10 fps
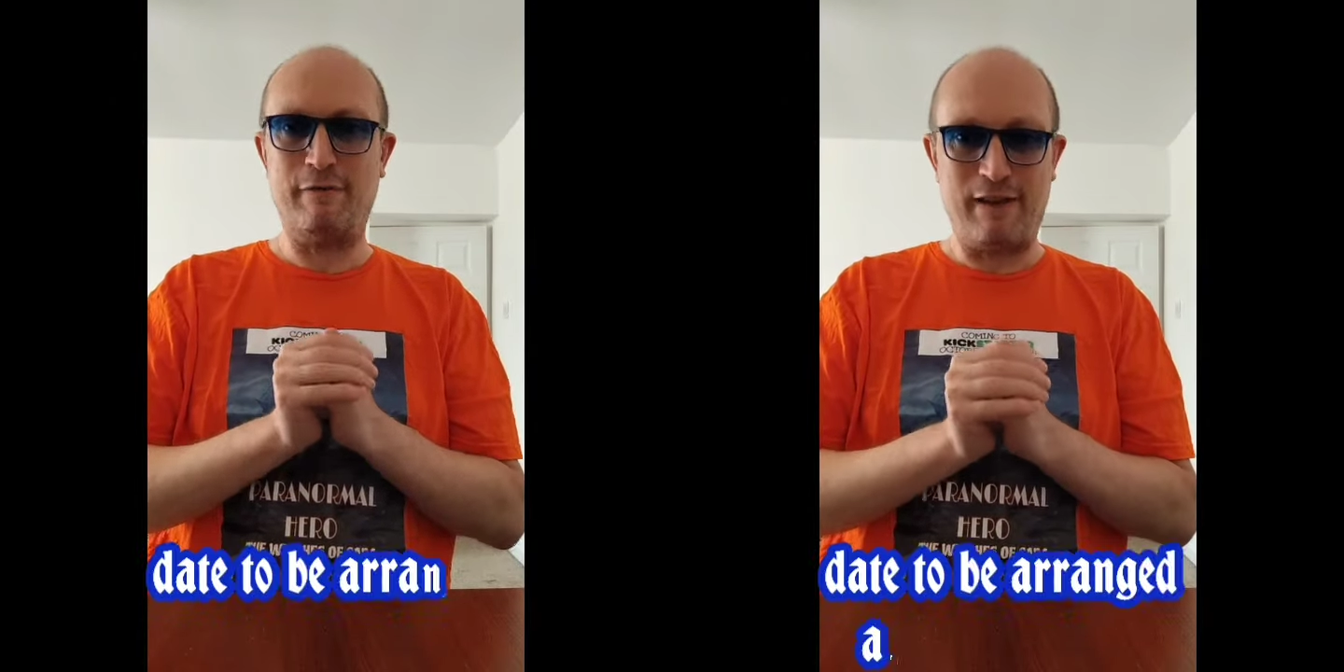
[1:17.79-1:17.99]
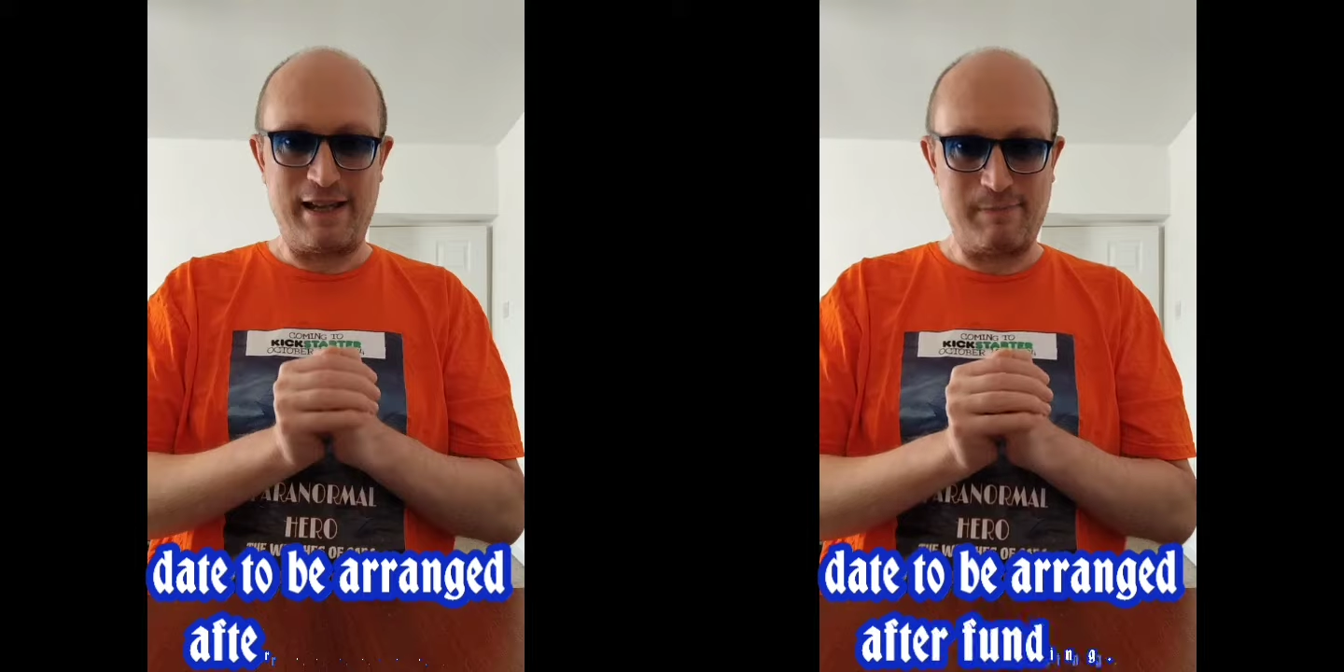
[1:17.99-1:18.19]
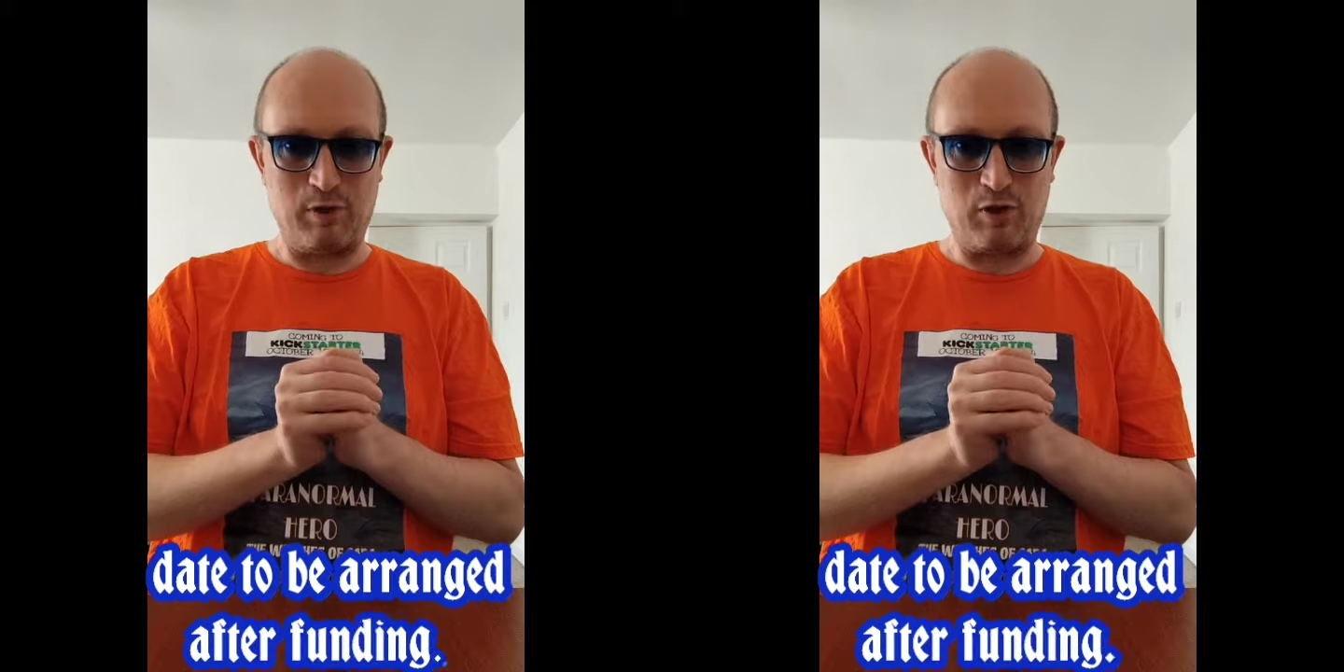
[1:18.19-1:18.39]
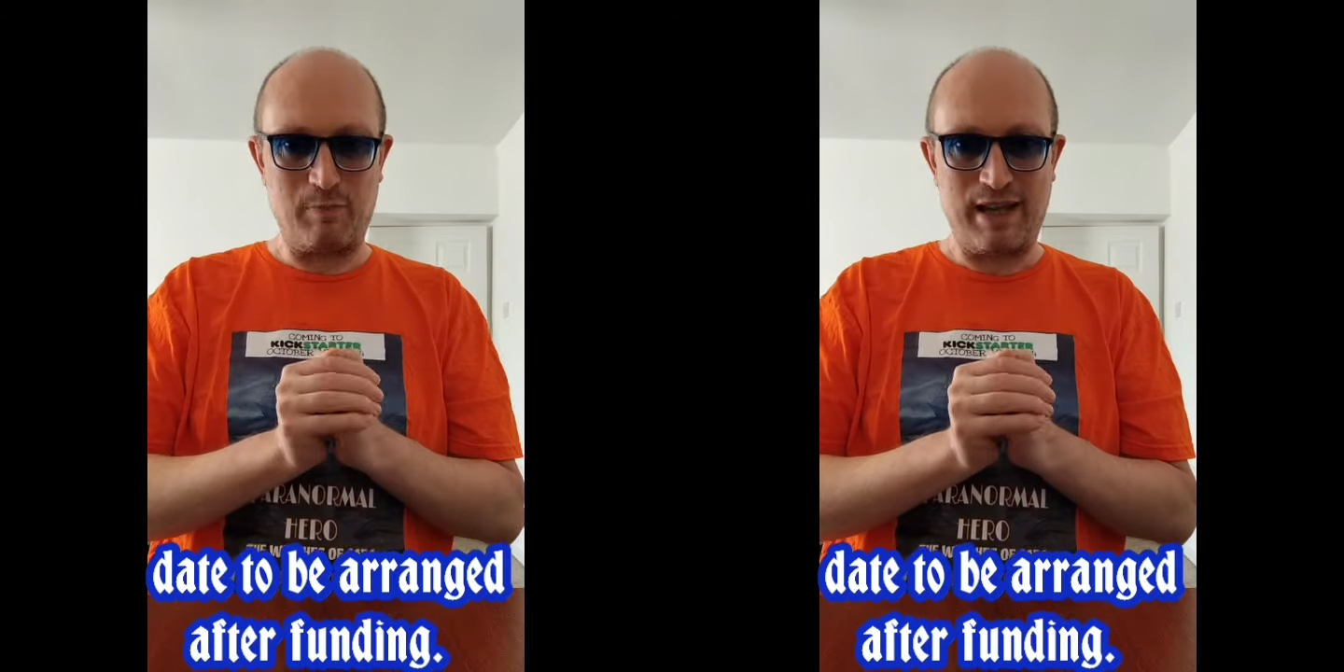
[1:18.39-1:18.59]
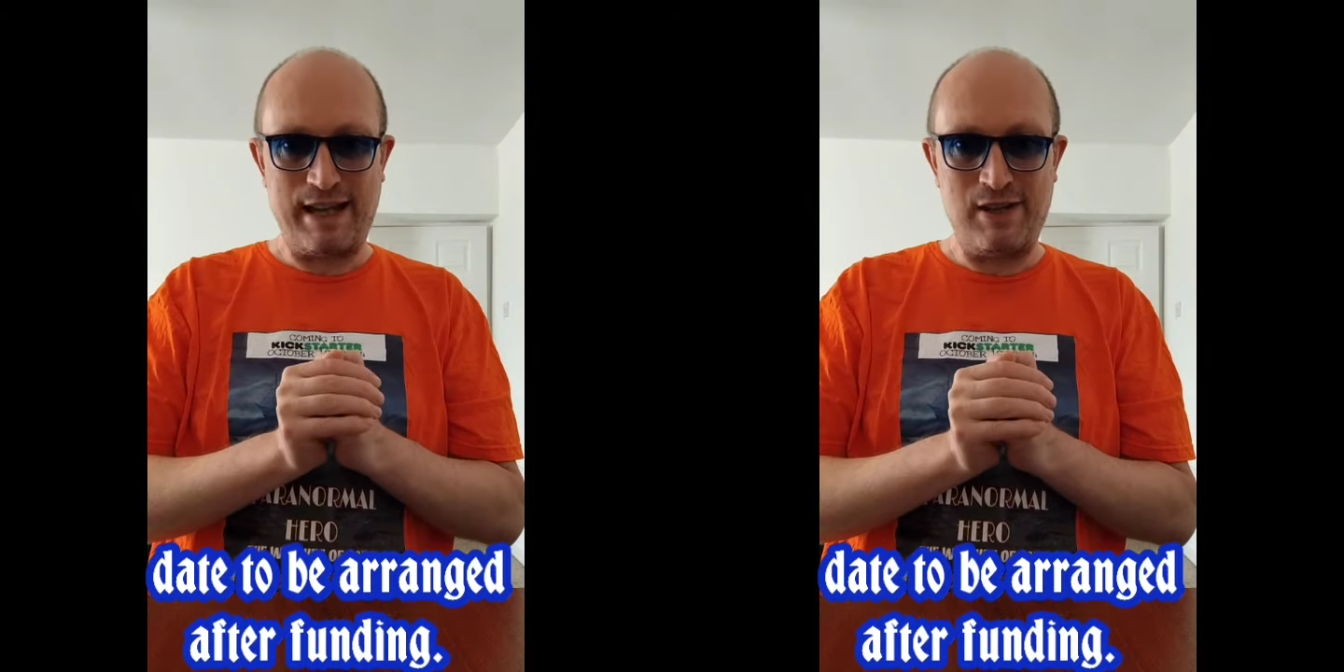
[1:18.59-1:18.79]

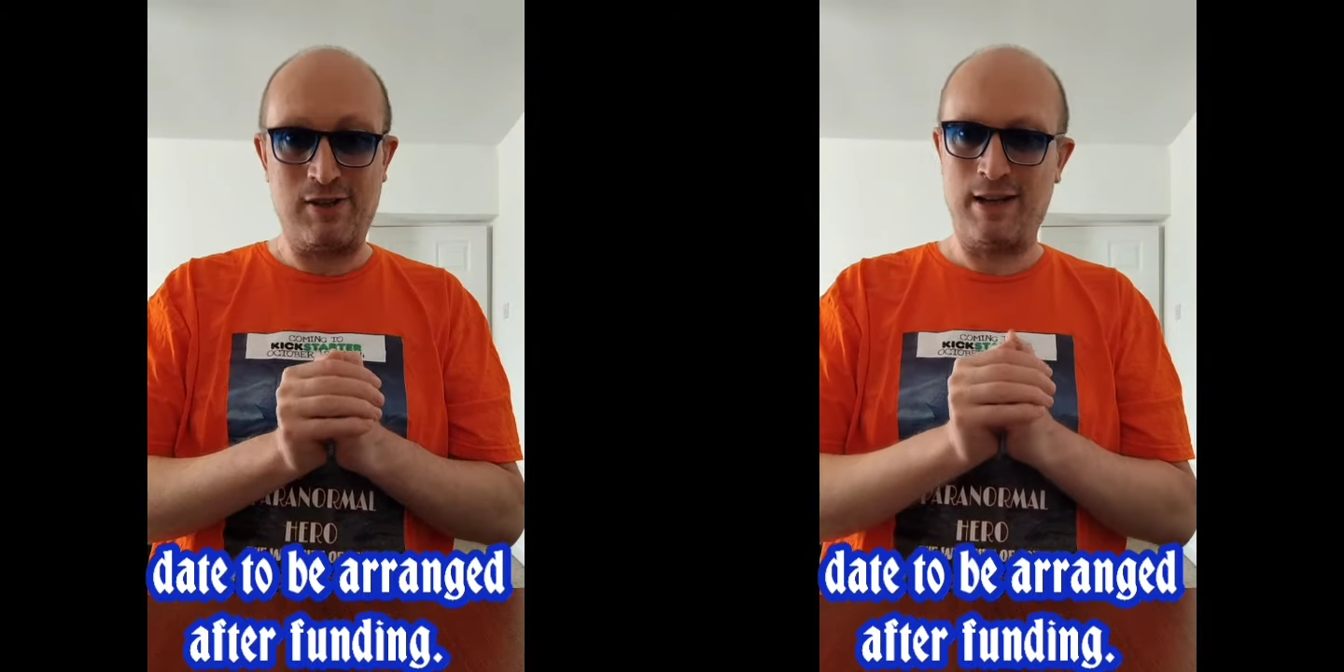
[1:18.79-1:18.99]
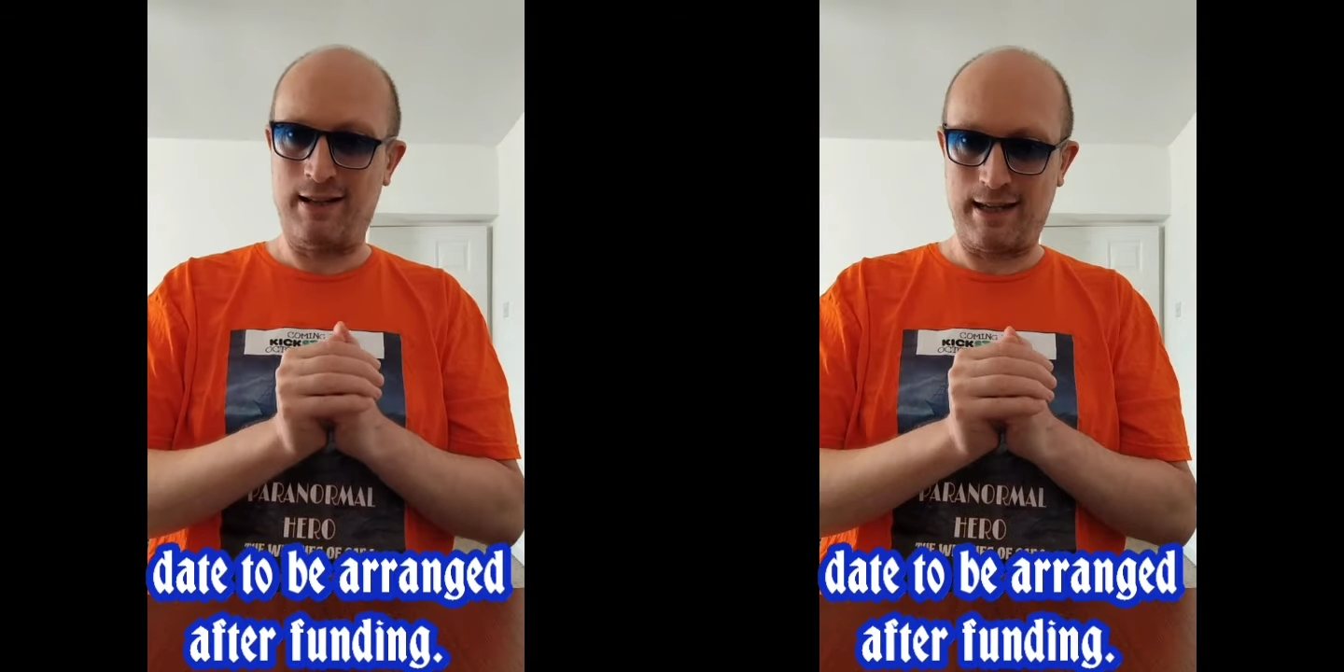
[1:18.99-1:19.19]
Facebook page,